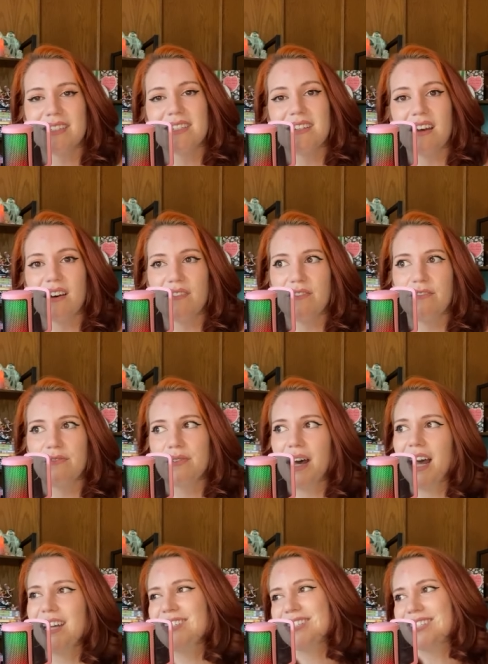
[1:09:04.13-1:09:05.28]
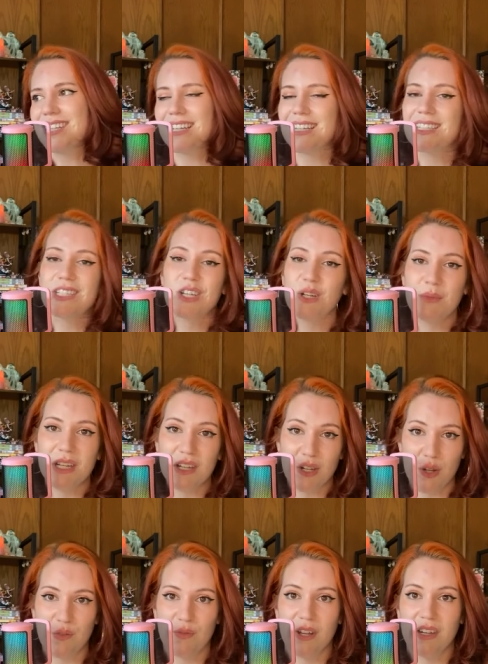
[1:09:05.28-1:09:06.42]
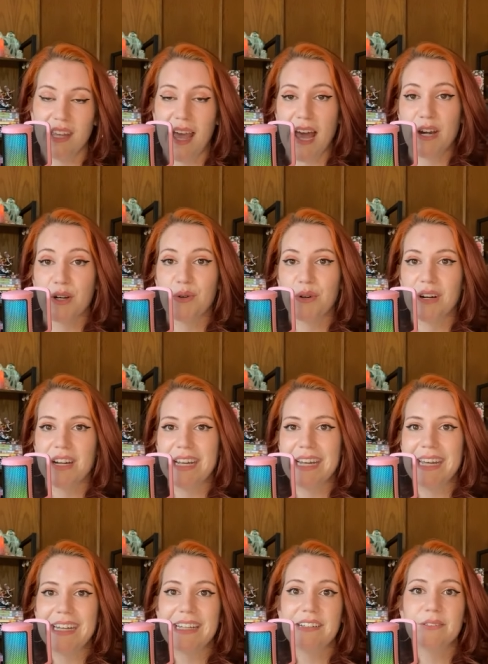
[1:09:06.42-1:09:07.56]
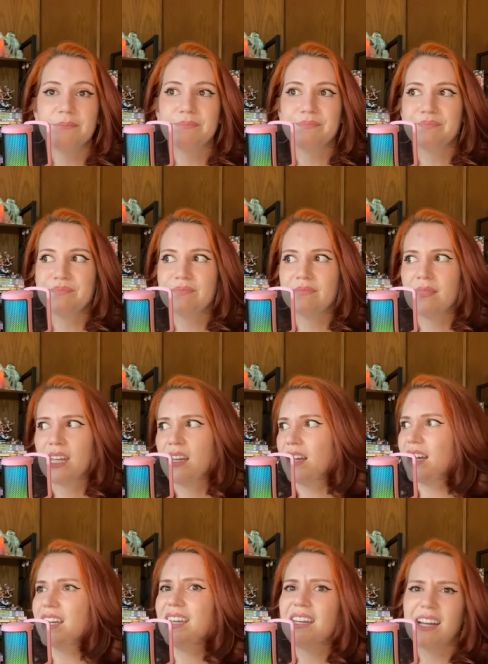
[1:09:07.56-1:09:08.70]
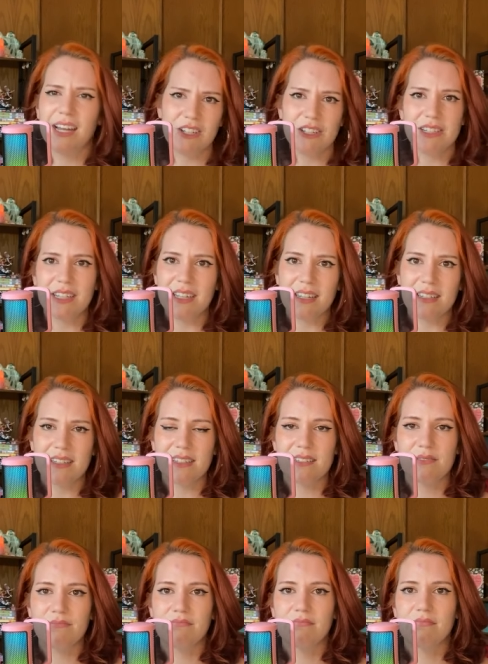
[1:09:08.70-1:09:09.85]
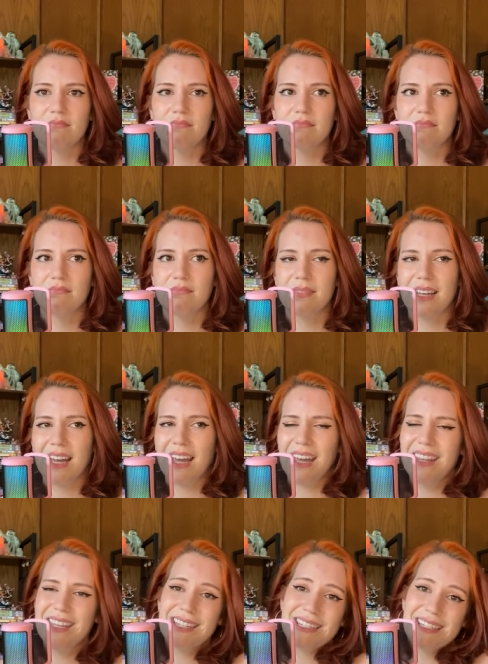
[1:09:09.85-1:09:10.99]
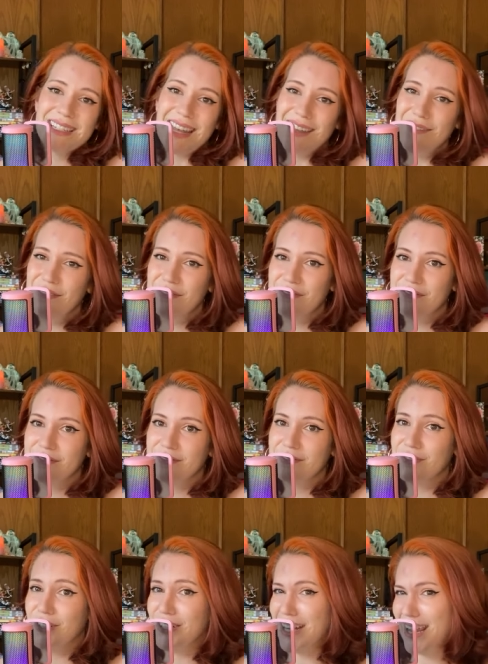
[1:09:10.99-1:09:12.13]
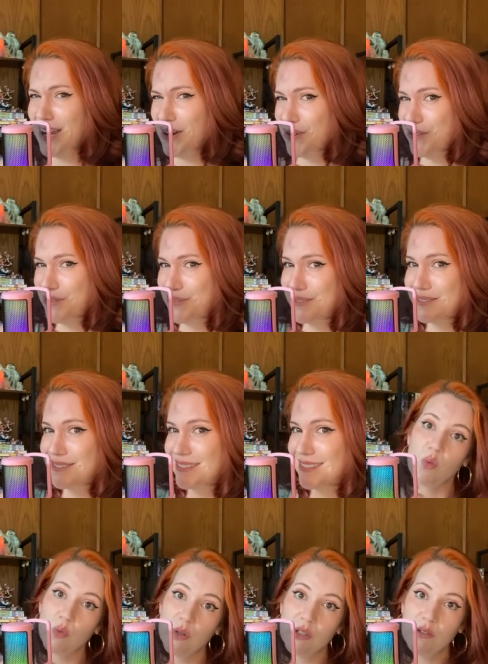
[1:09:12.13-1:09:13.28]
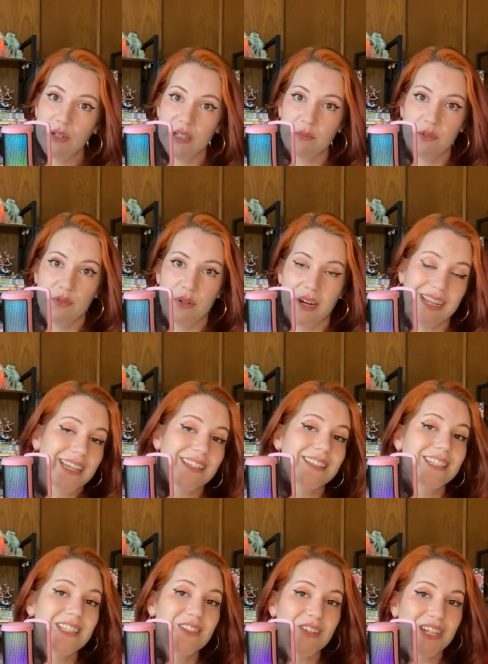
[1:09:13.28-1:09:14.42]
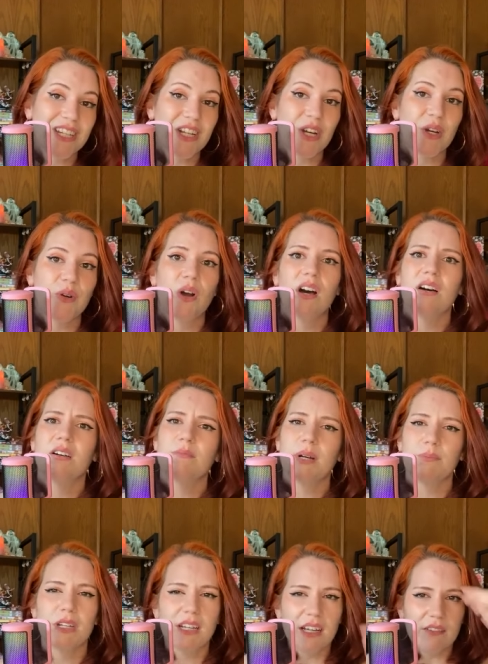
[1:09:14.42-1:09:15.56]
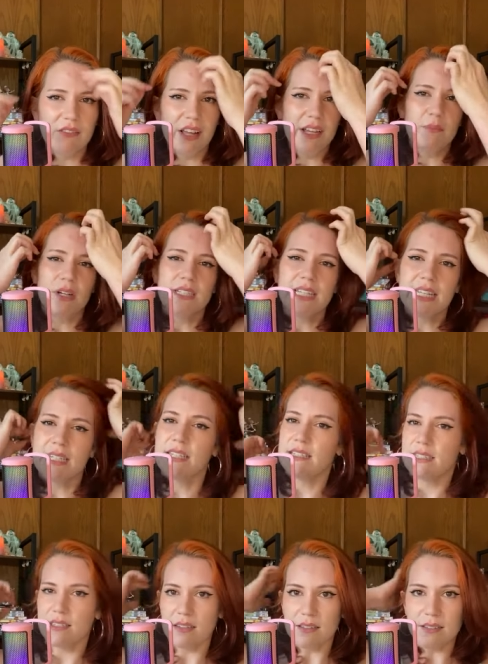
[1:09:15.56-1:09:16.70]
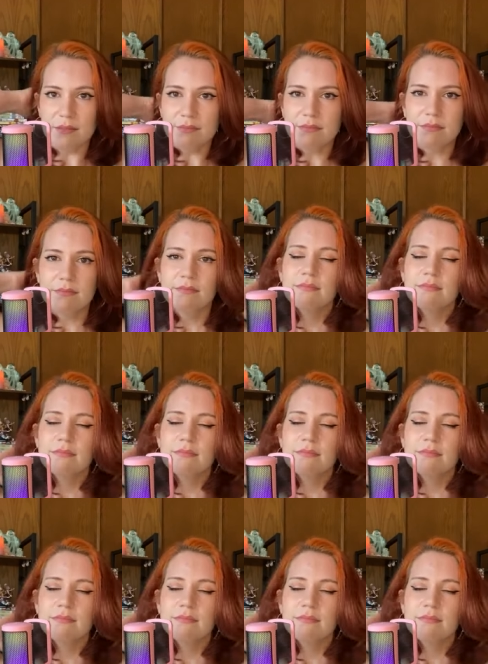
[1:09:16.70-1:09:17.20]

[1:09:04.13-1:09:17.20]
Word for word: stuff. I just think it's going to be a new fun category. And um, again, I just think it's, I think it's safe for now. Real quick before I end this video, um, I'm going to have like Montana's um,